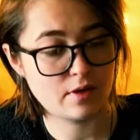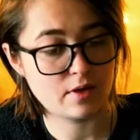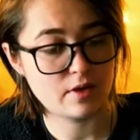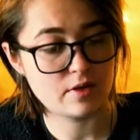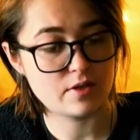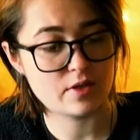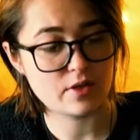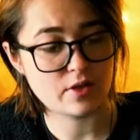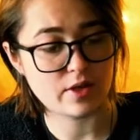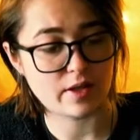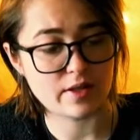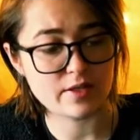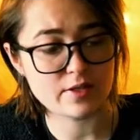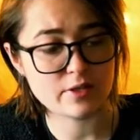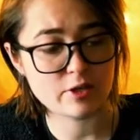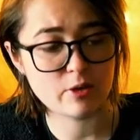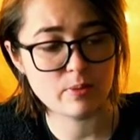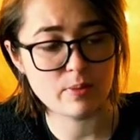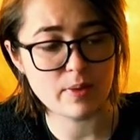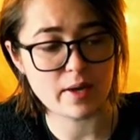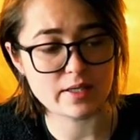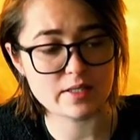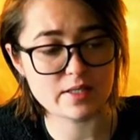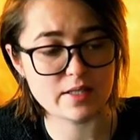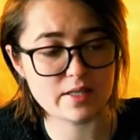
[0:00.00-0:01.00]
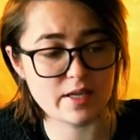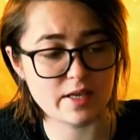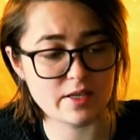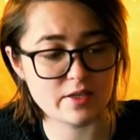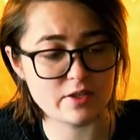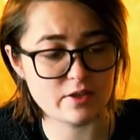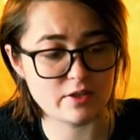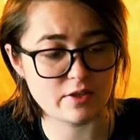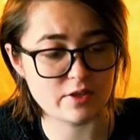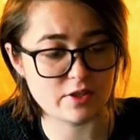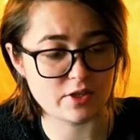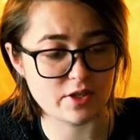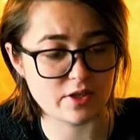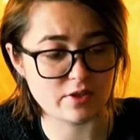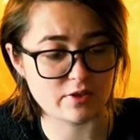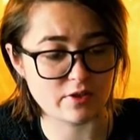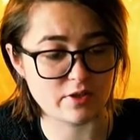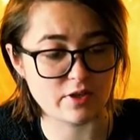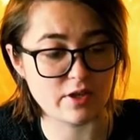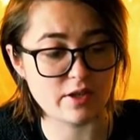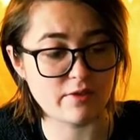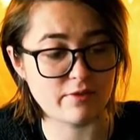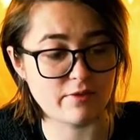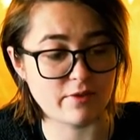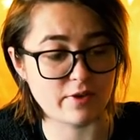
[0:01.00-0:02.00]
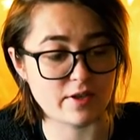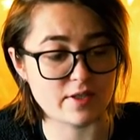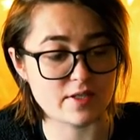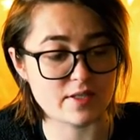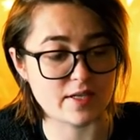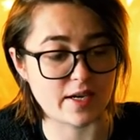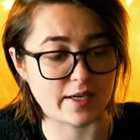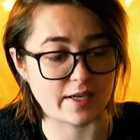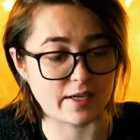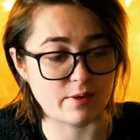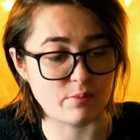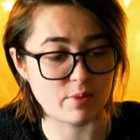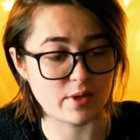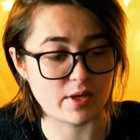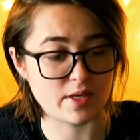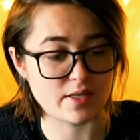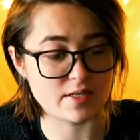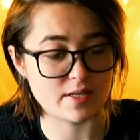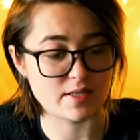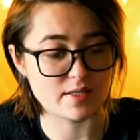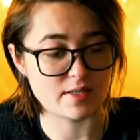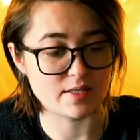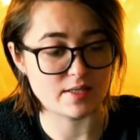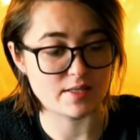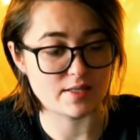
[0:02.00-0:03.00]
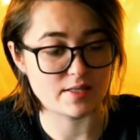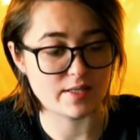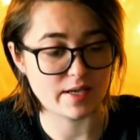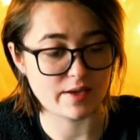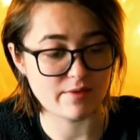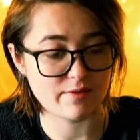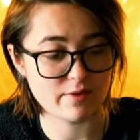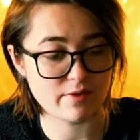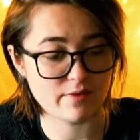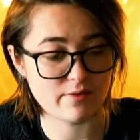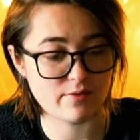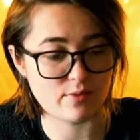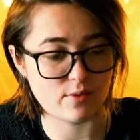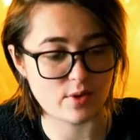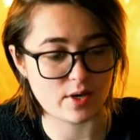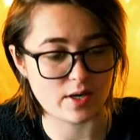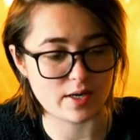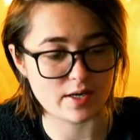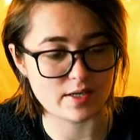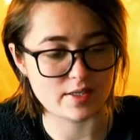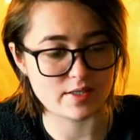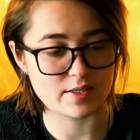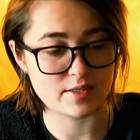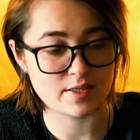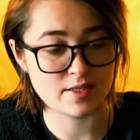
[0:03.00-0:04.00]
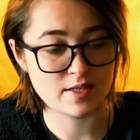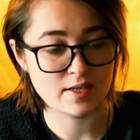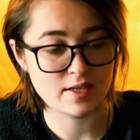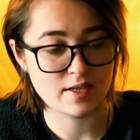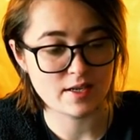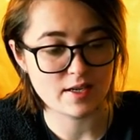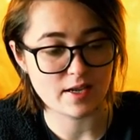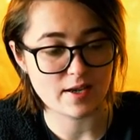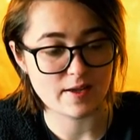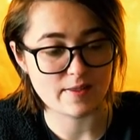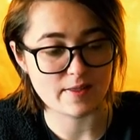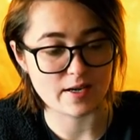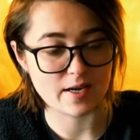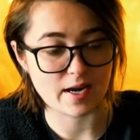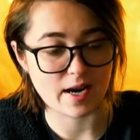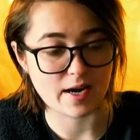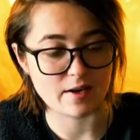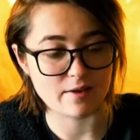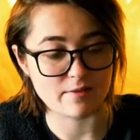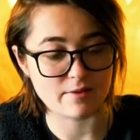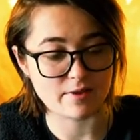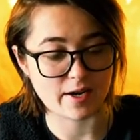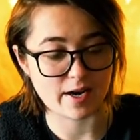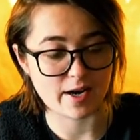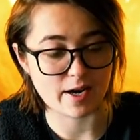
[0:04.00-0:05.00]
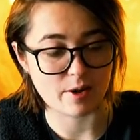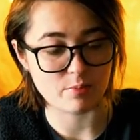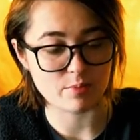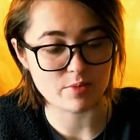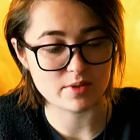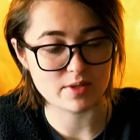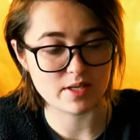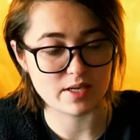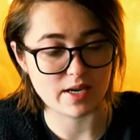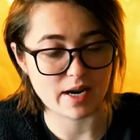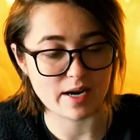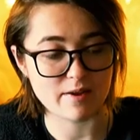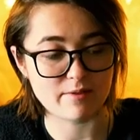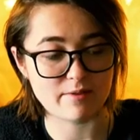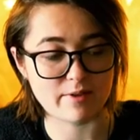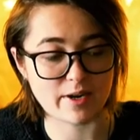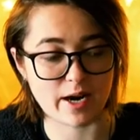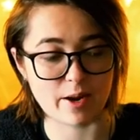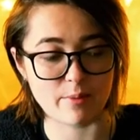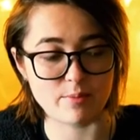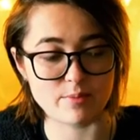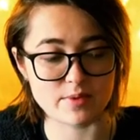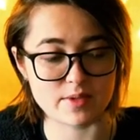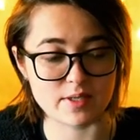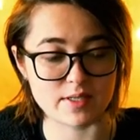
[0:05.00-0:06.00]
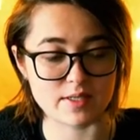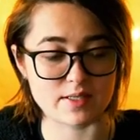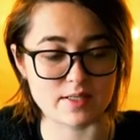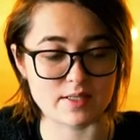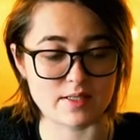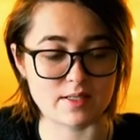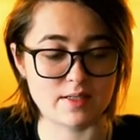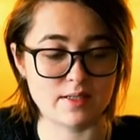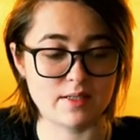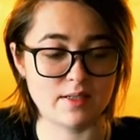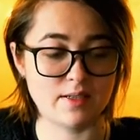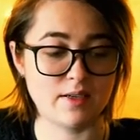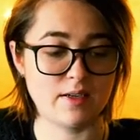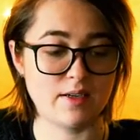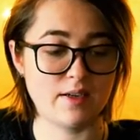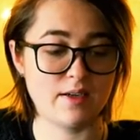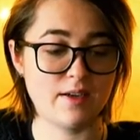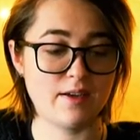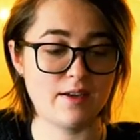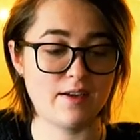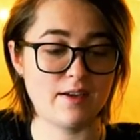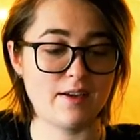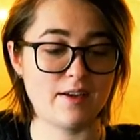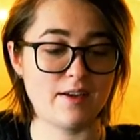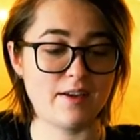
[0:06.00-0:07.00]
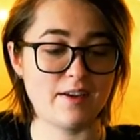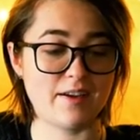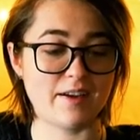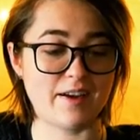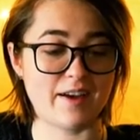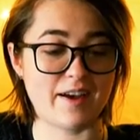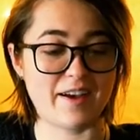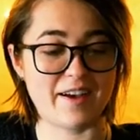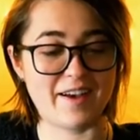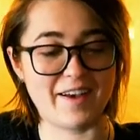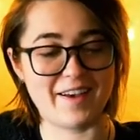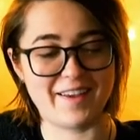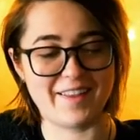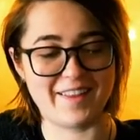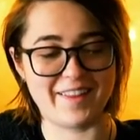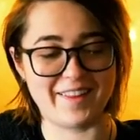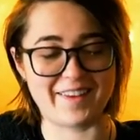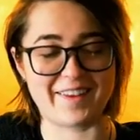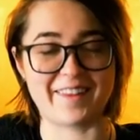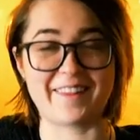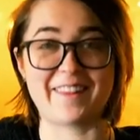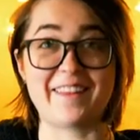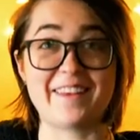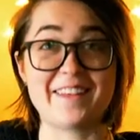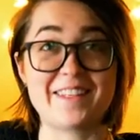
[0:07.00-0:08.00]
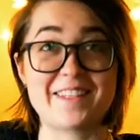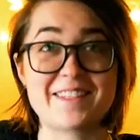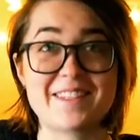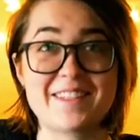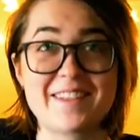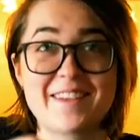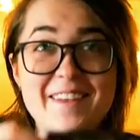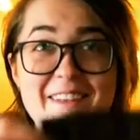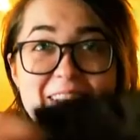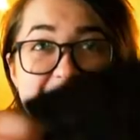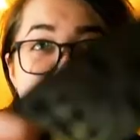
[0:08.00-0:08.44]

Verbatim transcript: And so, yeah, let's go back to the energy underneath for a second, because it's the Seven of Wands and the Nine of Cups. The Nine of Cups is... Uh, look at this.